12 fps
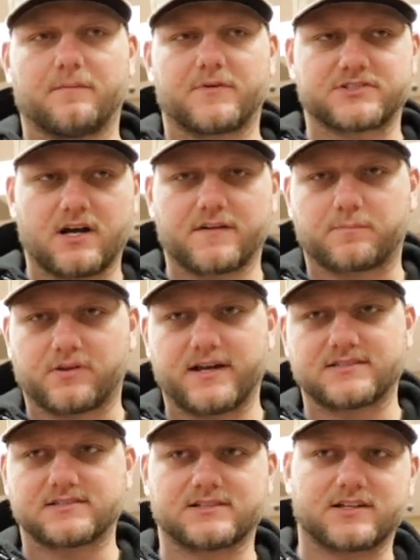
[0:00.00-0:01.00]
There's other
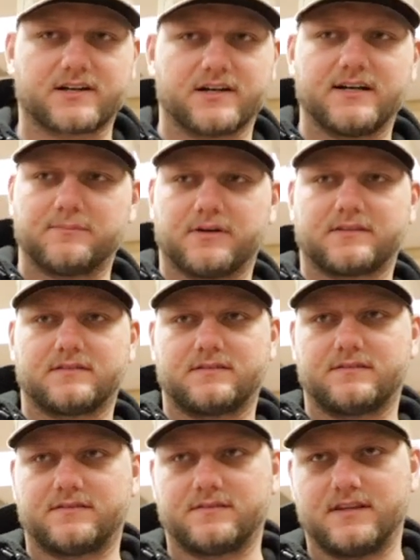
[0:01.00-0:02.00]
places that are good, but
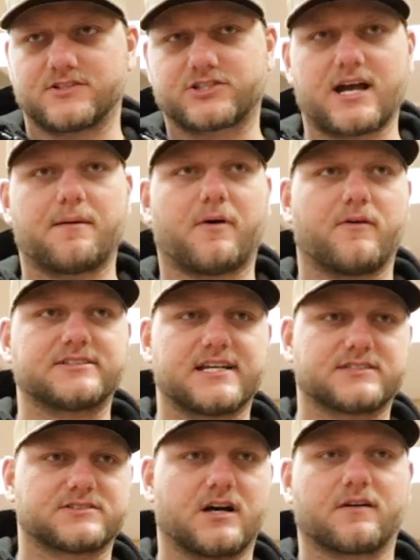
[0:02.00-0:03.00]
this shop always
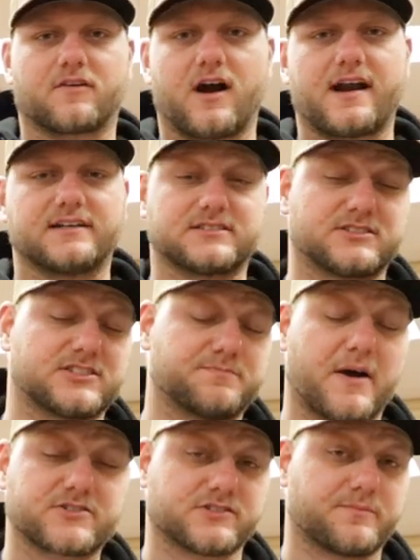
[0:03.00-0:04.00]
has a ton of varieties,
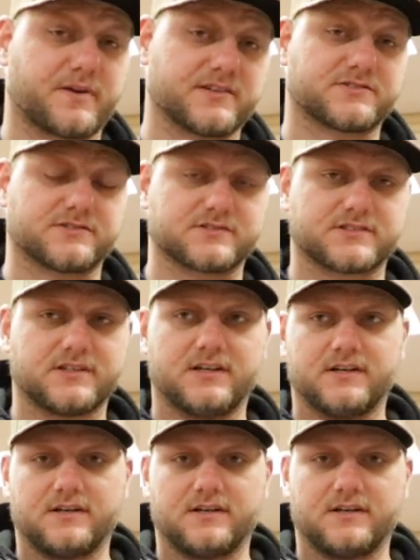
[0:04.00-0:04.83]
especially pistols.